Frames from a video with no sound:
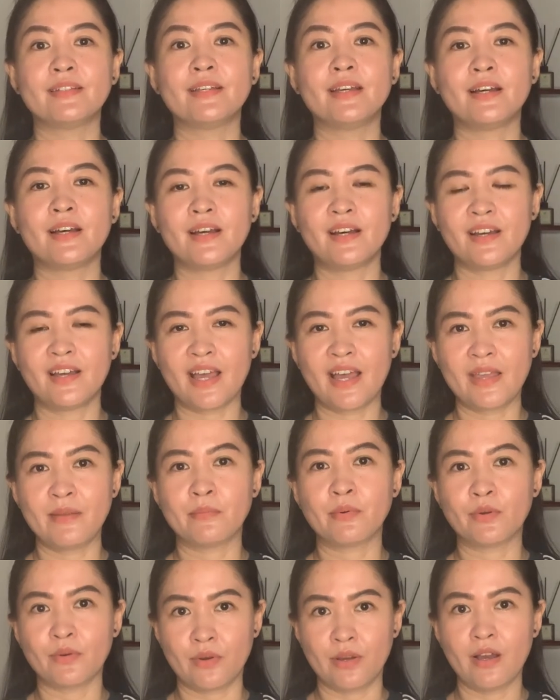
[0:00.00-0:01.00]
uh, I
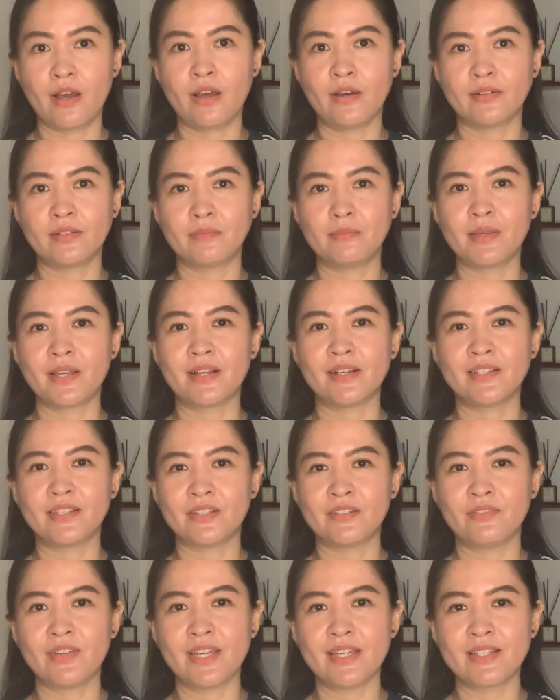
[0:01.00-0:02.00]
broke out because
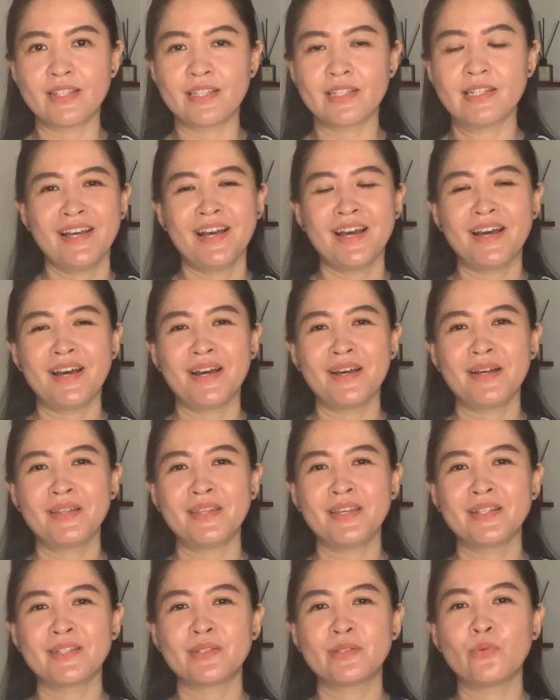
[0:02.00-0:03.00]
of it. Uh,
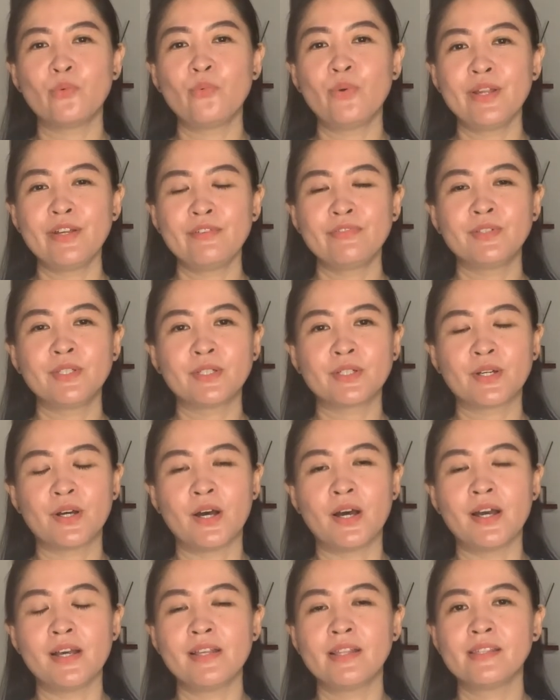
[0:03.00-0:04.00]
that's one of the
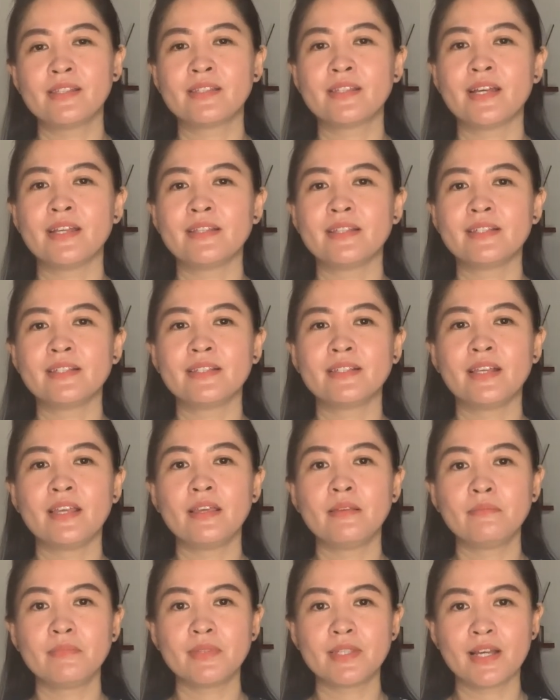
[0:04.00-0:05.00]
cons. At the
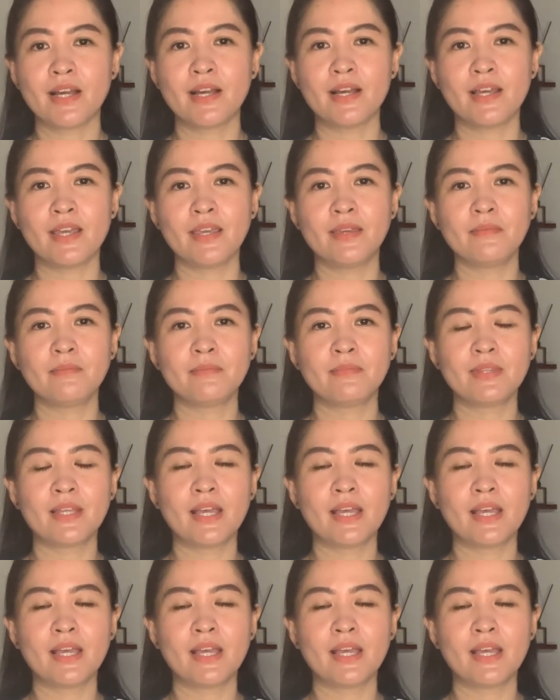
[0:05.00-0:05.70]
same time,